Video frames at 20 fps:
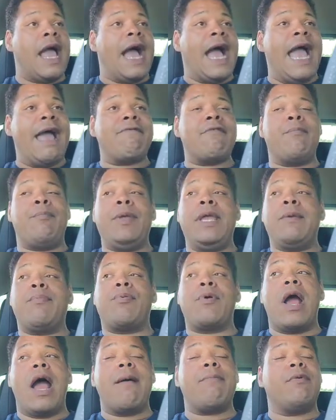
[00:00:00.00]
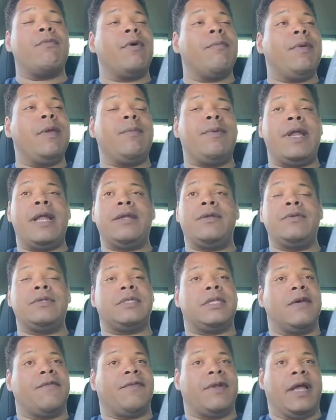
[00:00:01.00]
I have a big problem with people that do
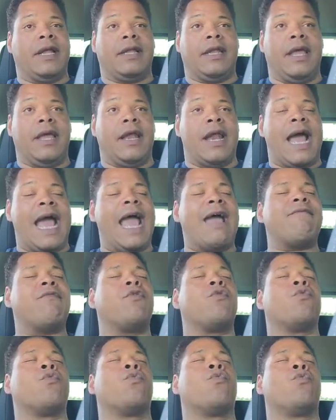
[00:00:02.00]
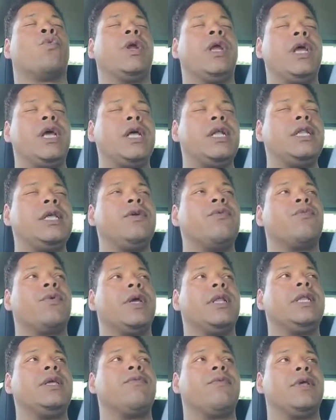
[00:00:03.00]
stuff like that. I have a really,
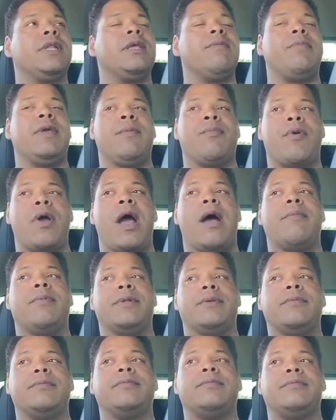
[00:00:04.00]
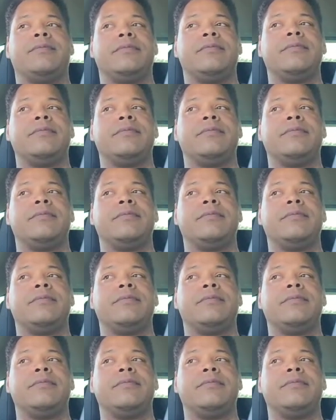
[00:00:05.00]
really, really big problem.